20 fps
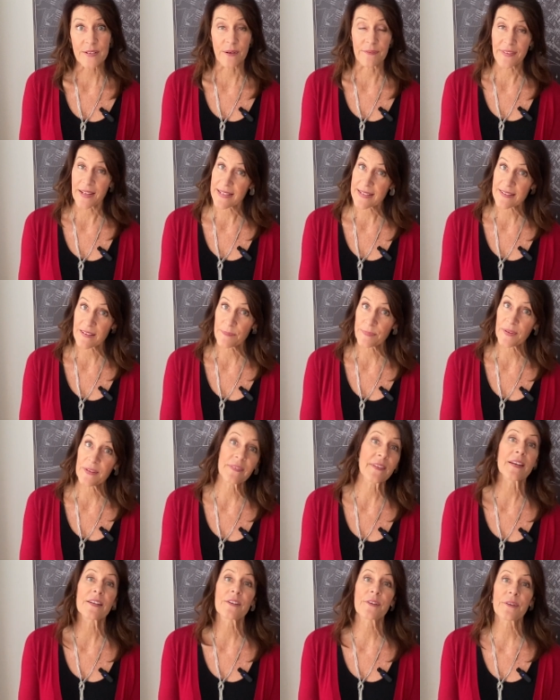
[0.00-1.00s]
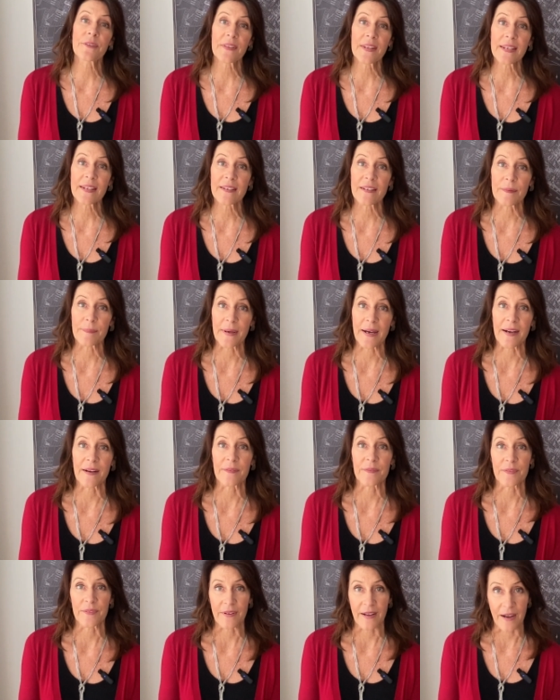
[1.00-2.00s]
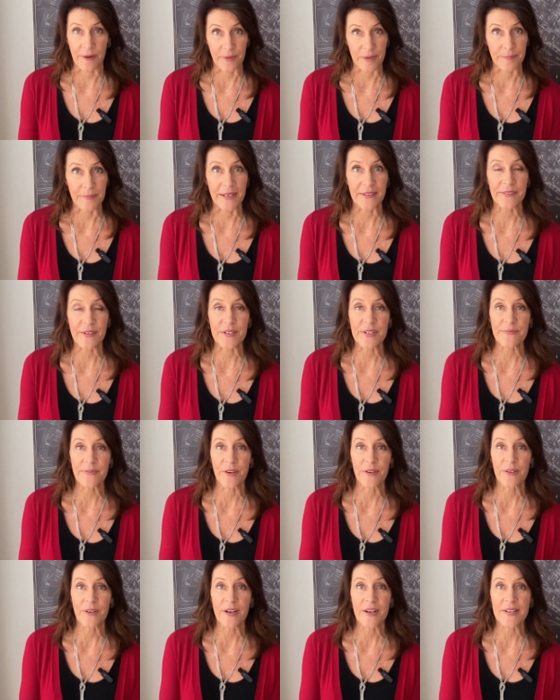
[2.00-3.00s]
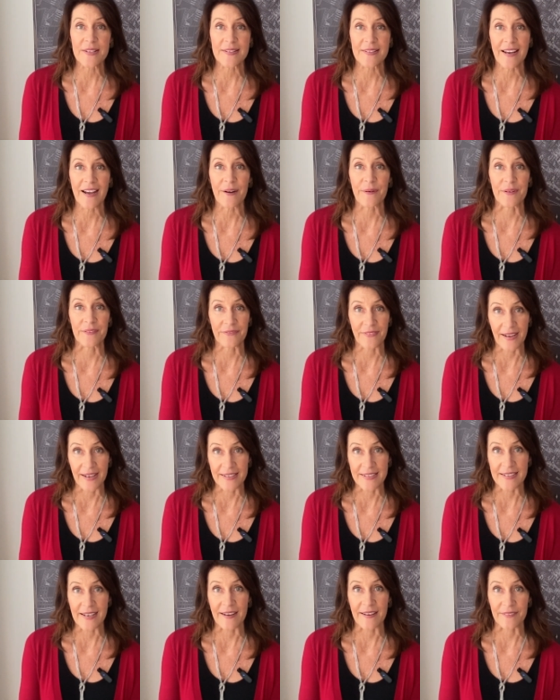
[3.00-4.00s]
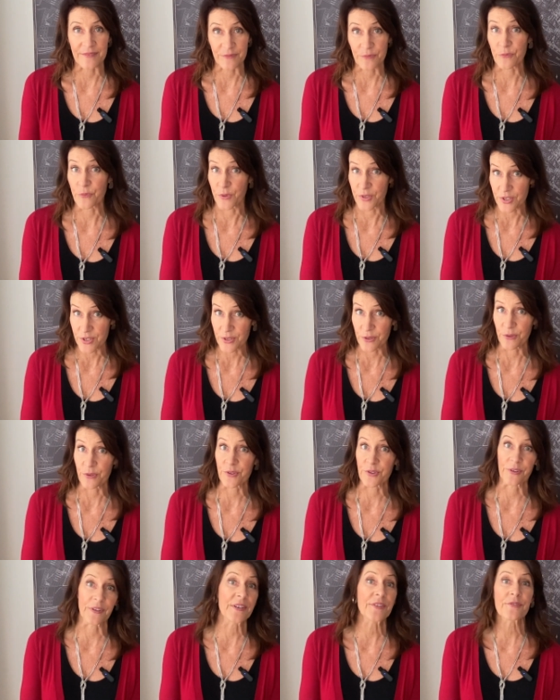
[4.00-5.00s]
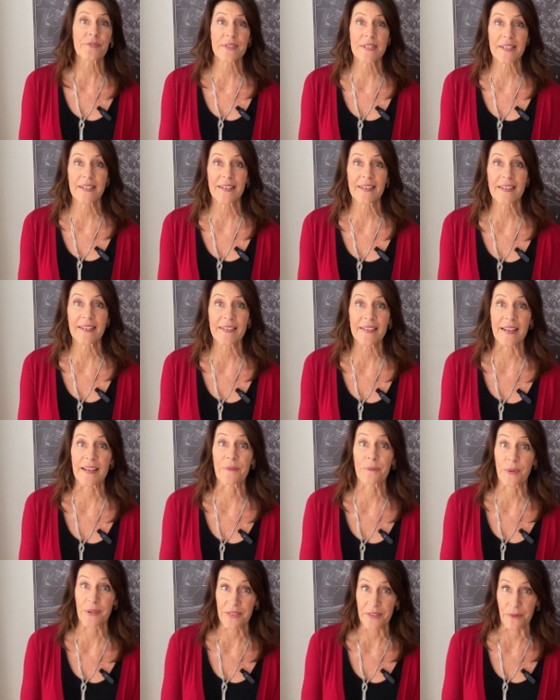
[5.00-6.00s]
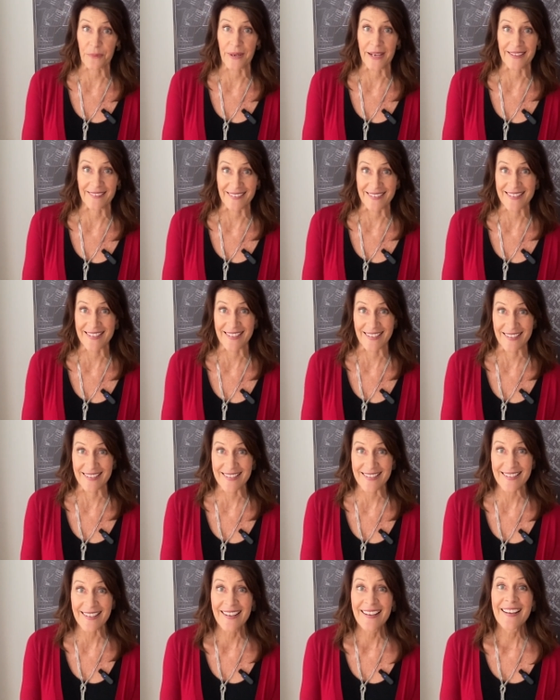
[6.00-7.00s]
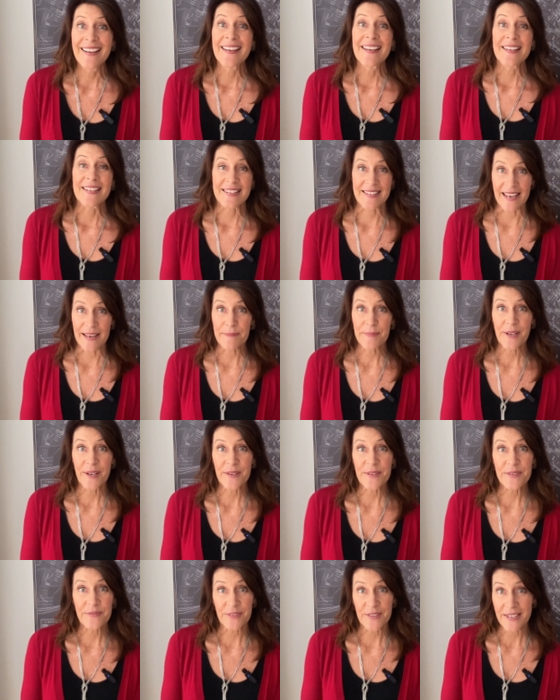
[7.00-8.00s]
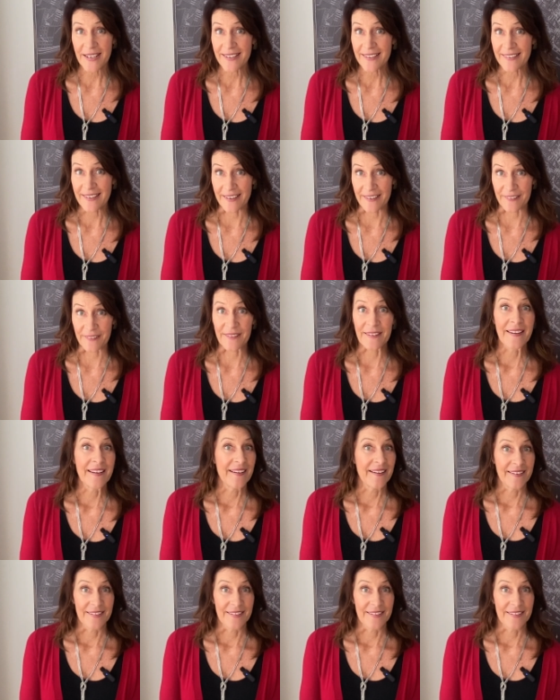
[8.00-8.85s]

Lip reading: So if that's something that you're thinking about, I would make those phone calls now and find out which schools you're interested in and what the wait list is. Same goes for daycare.